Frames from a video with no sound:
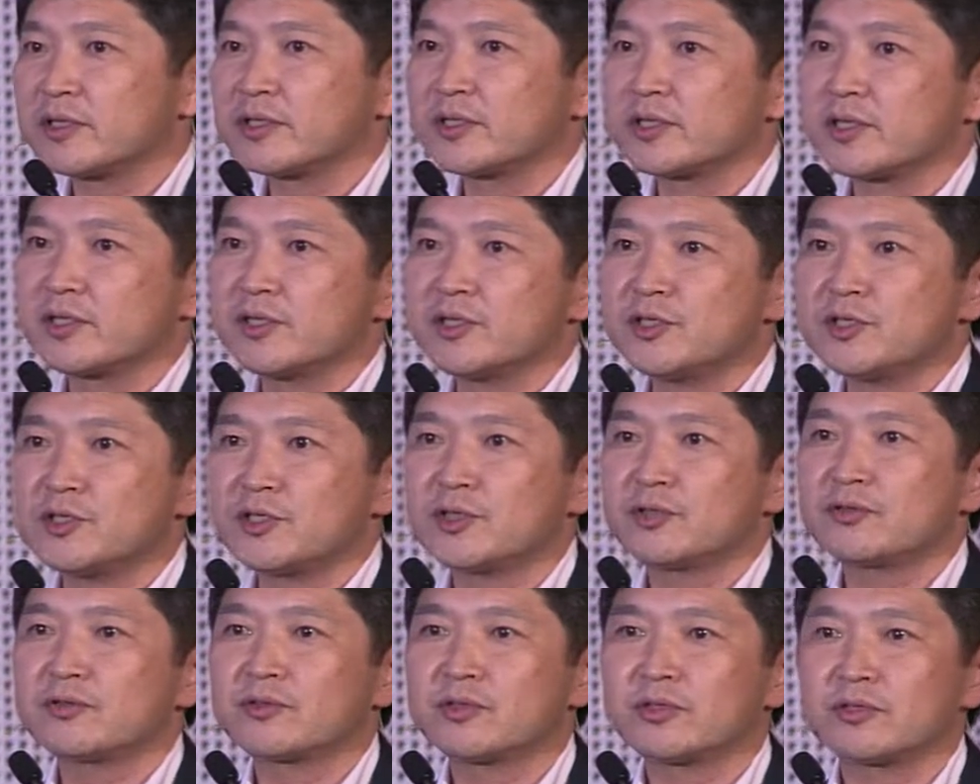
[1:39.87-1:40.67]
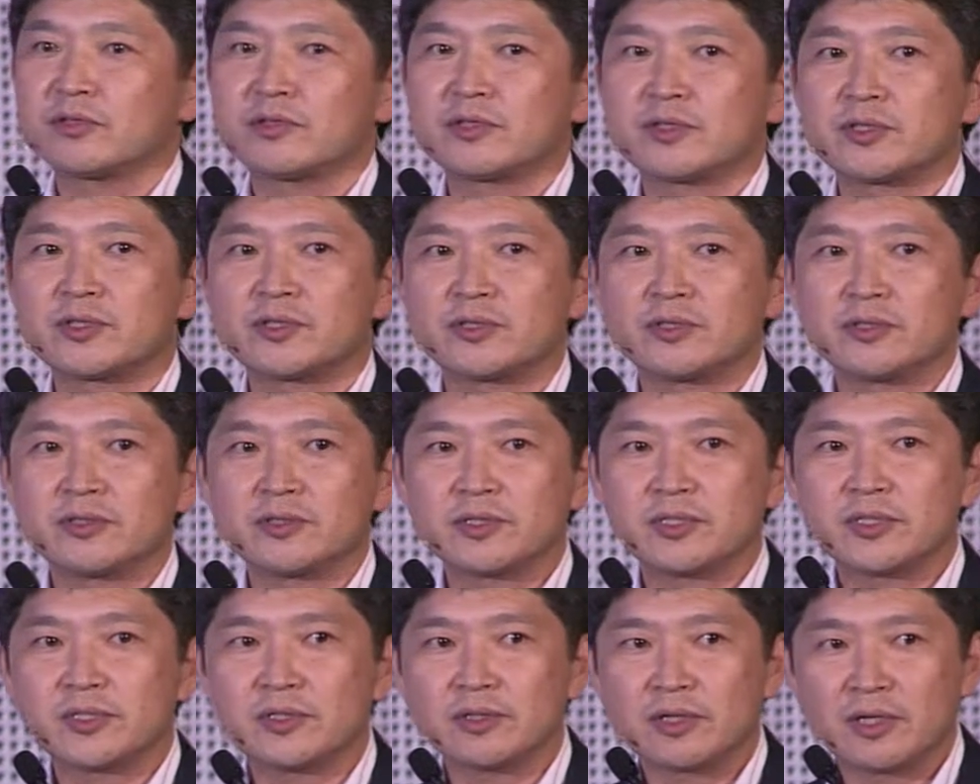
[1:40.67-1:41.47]
they injected the
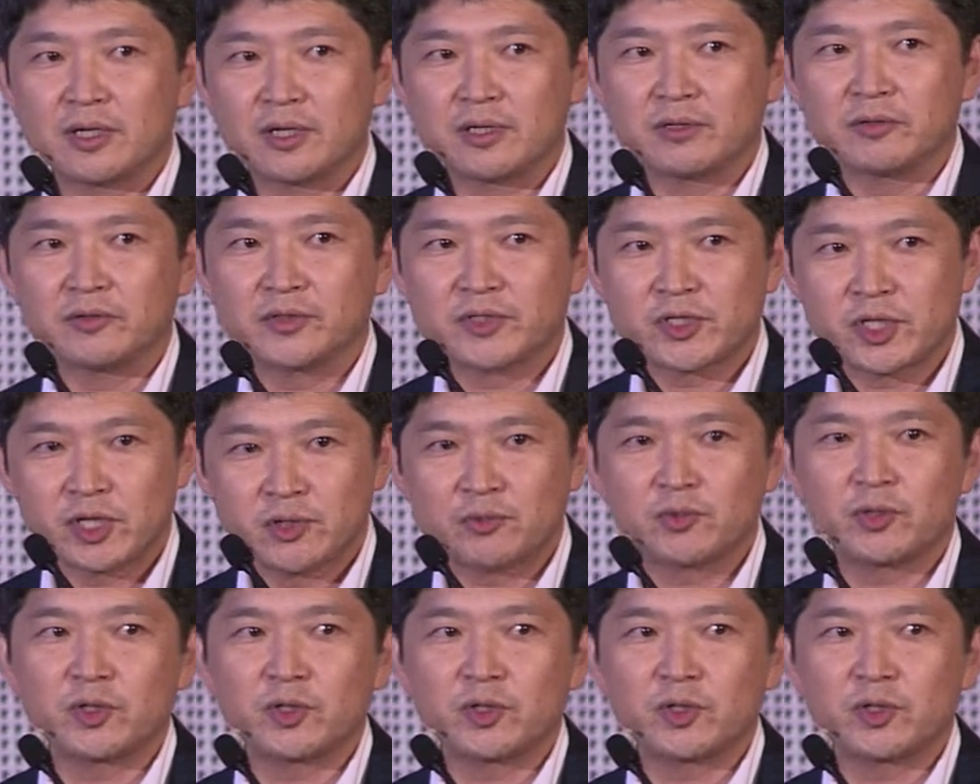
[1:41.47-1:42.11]
same